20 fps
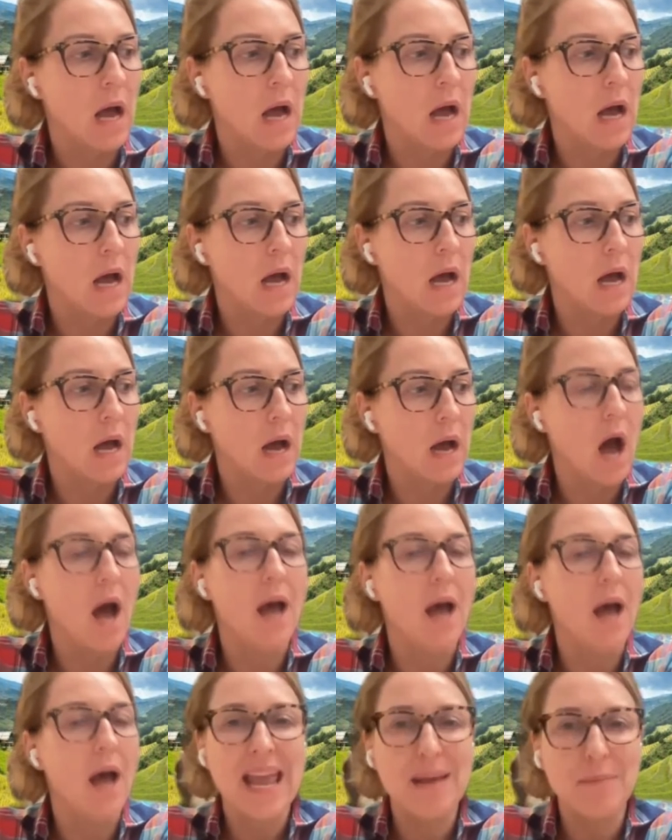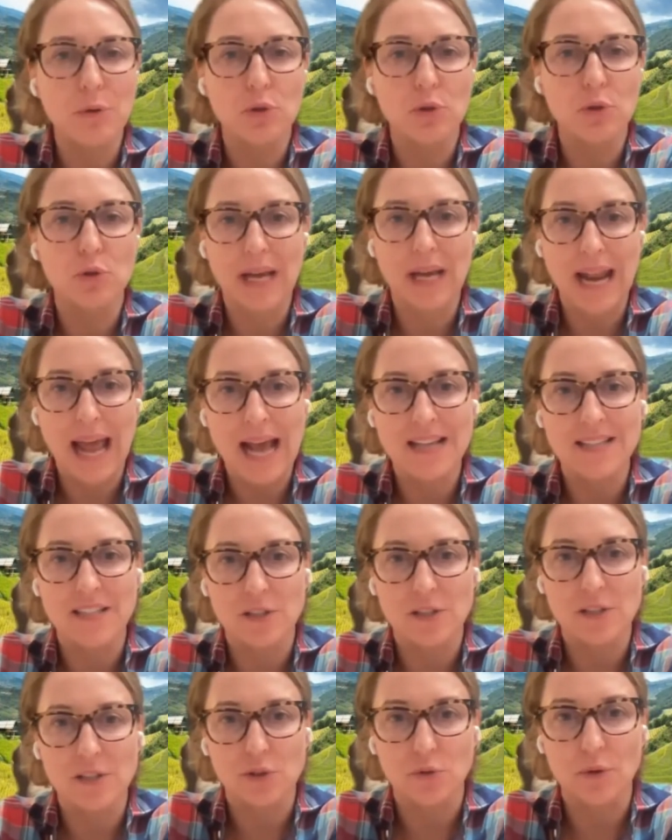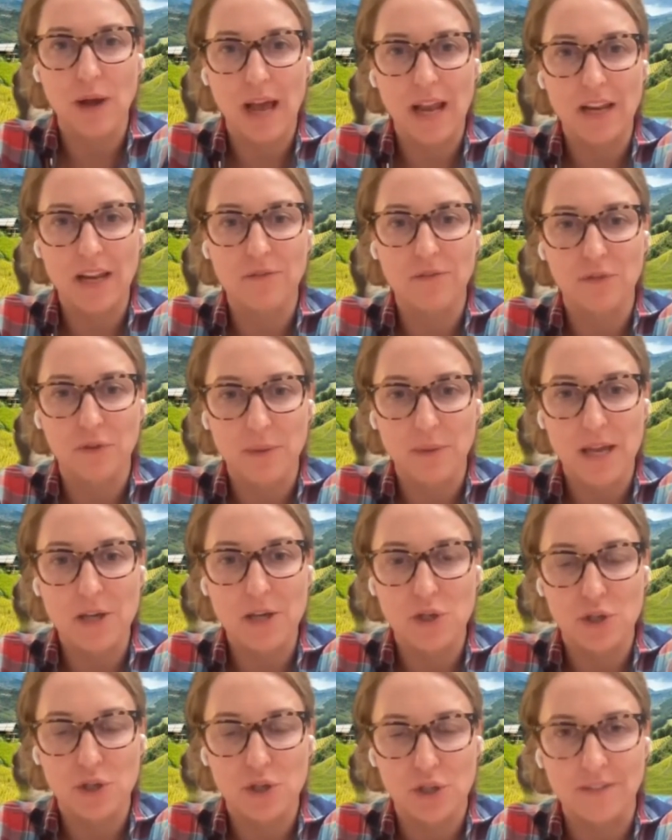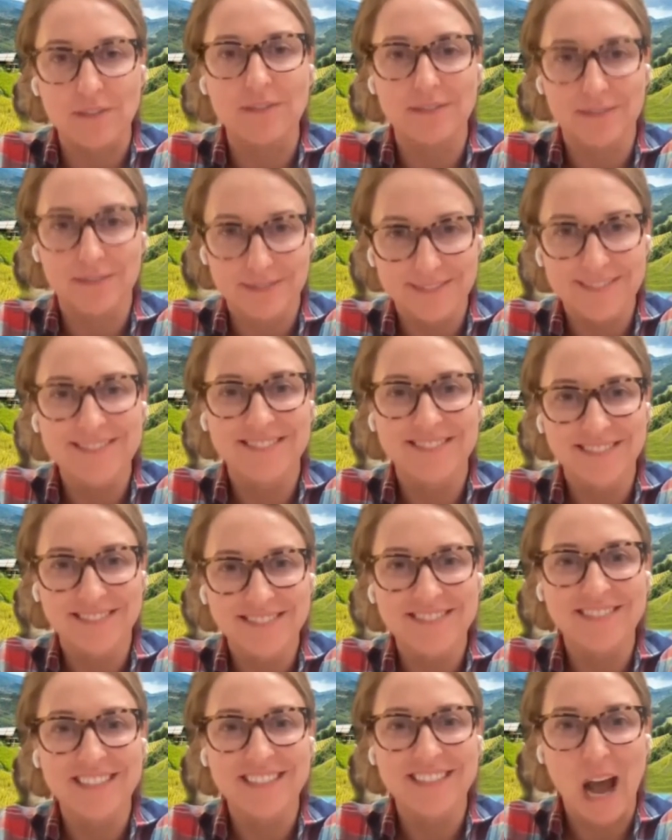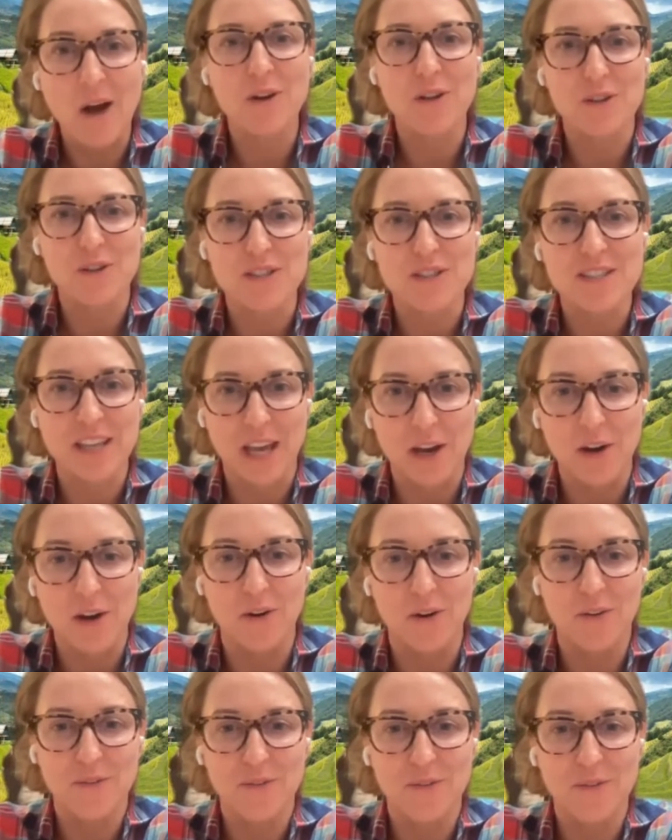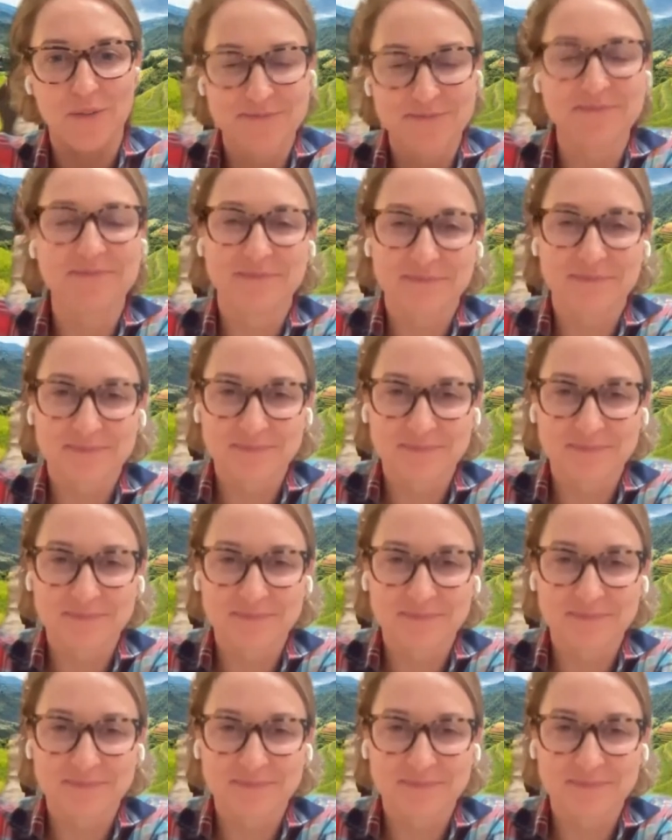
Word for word: uh, unable to get access to the right information, how yeah. do you scale?